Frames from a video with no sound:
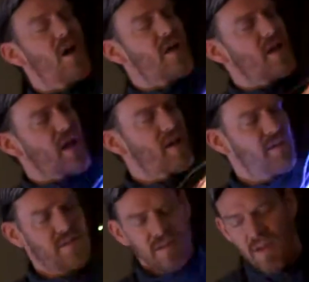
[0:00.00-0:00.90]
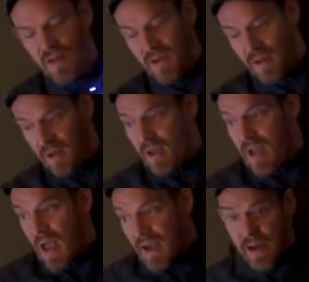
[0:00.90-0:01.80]
or not yet.
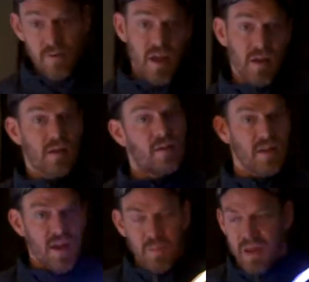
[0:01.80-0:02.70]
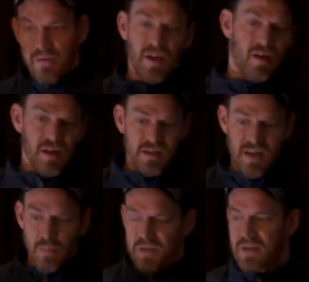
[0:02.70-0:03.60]
At any rate, yeah, play with that
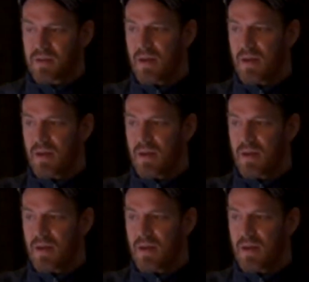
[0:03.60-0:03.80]
concept.